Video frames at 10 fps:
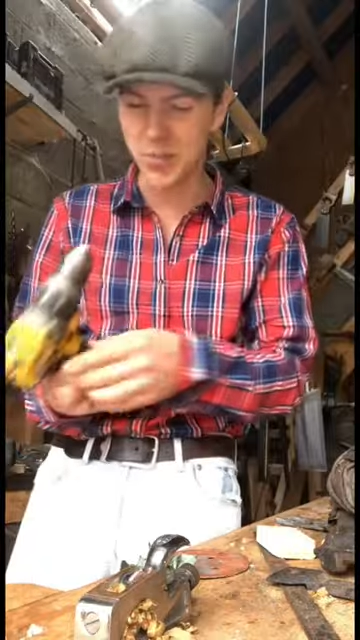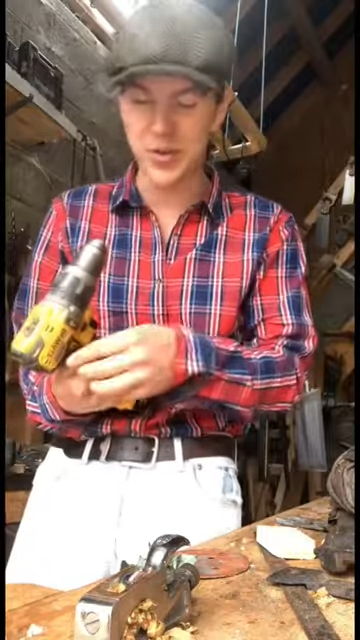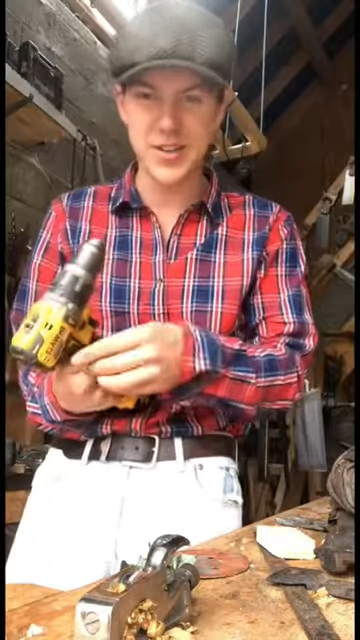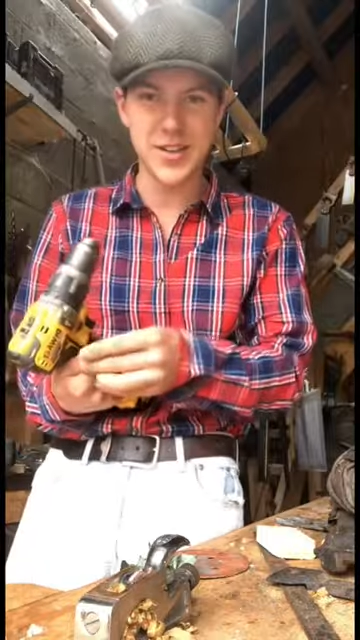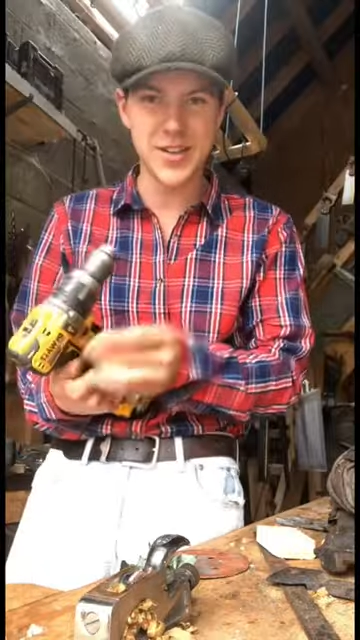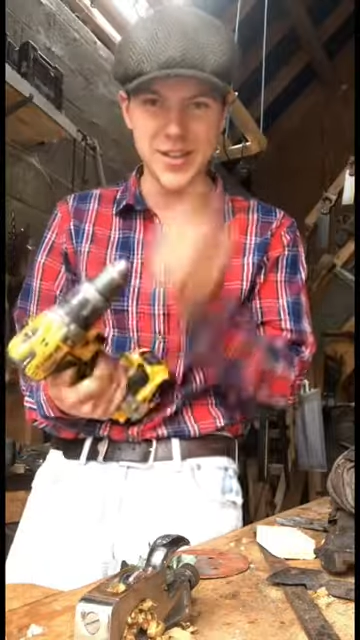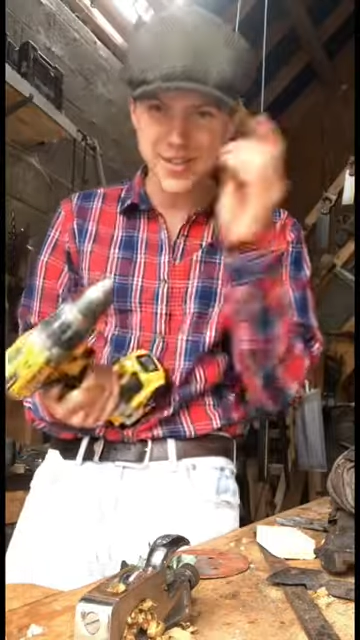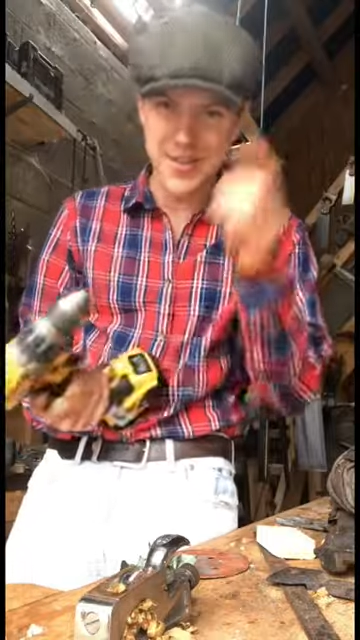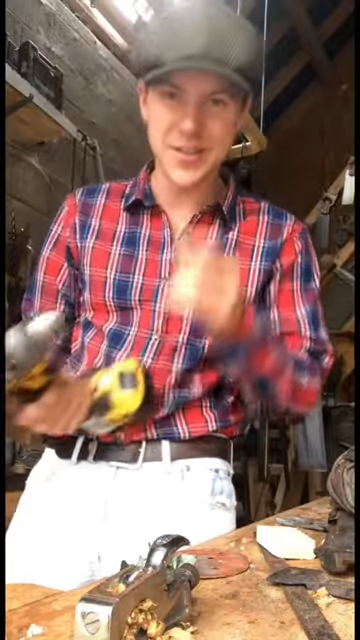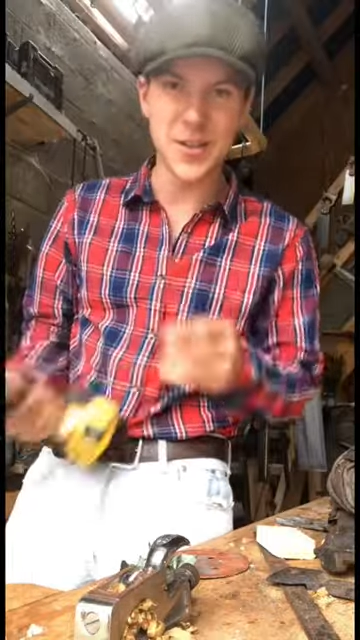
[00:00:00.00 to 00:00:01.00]
but
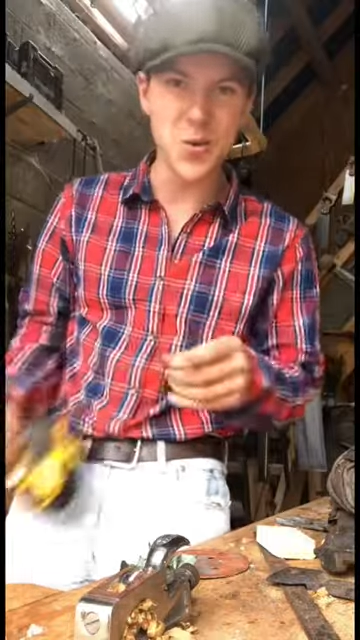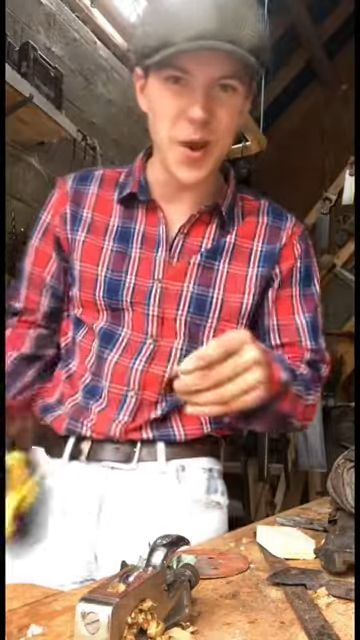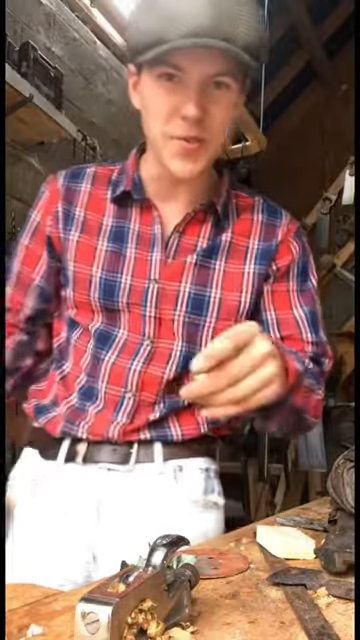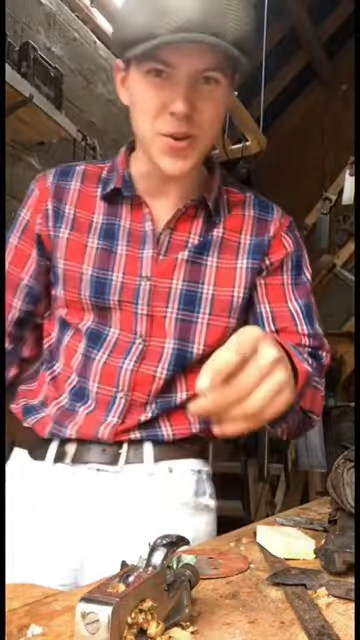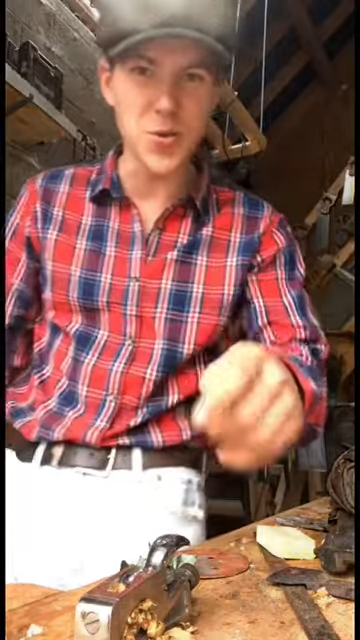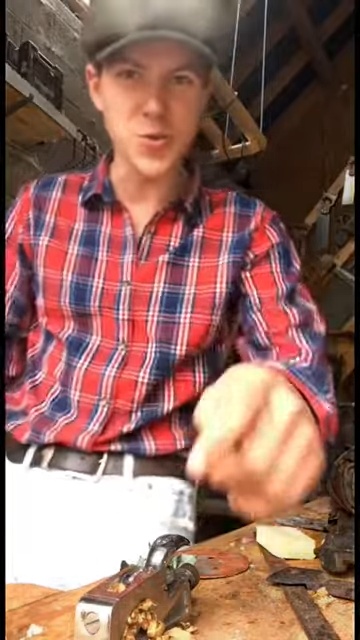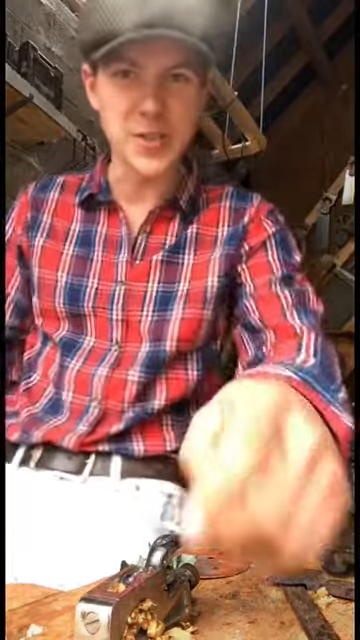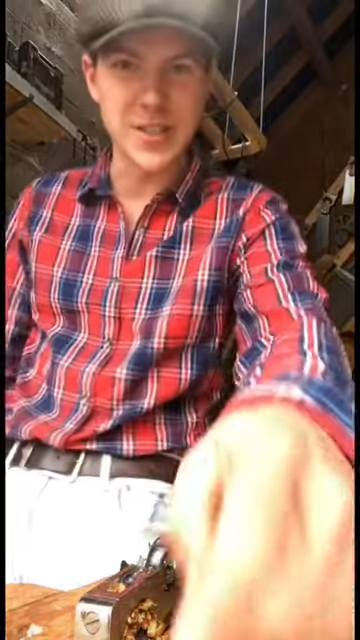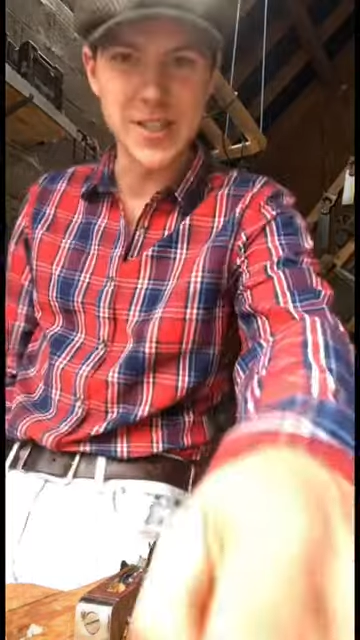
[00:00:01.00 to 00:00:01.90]
they do have their uses.